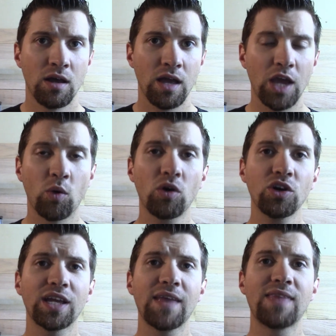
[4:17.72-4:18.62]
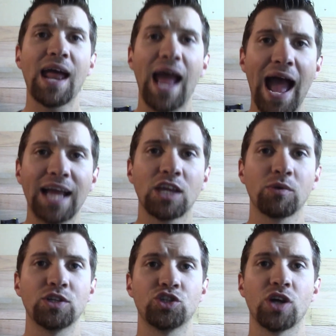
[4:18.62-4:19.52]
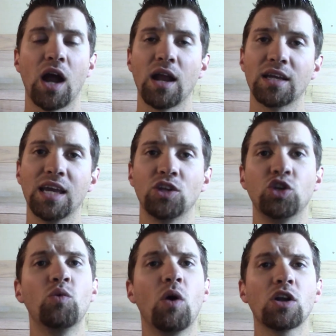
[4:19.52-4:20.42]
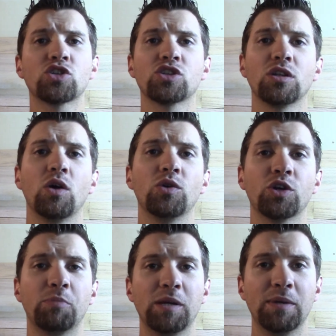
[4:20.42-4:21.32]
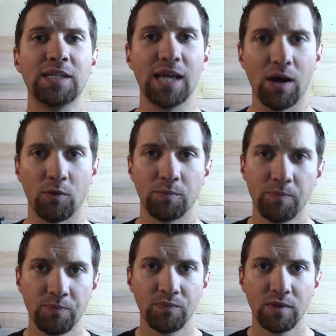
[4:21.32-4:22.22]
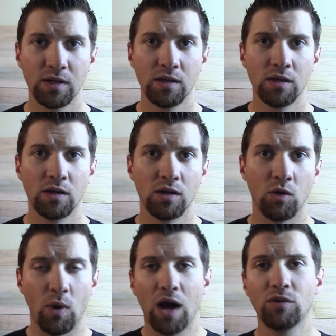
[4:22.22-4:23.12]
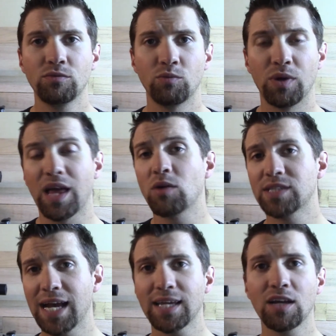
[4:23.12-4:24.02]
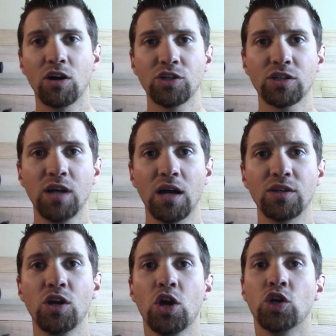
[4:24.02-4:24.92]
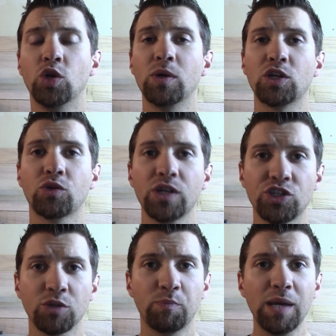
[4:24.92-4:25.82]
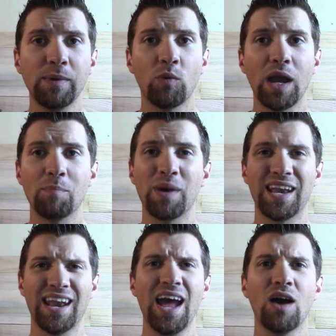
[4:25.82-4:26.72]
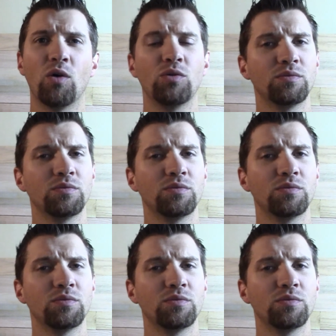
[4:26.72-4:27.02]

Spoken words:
In order to get that accurate shot, again, you want to slow your BB down. Well, without teching on your gun, you would increase your BB weight, but now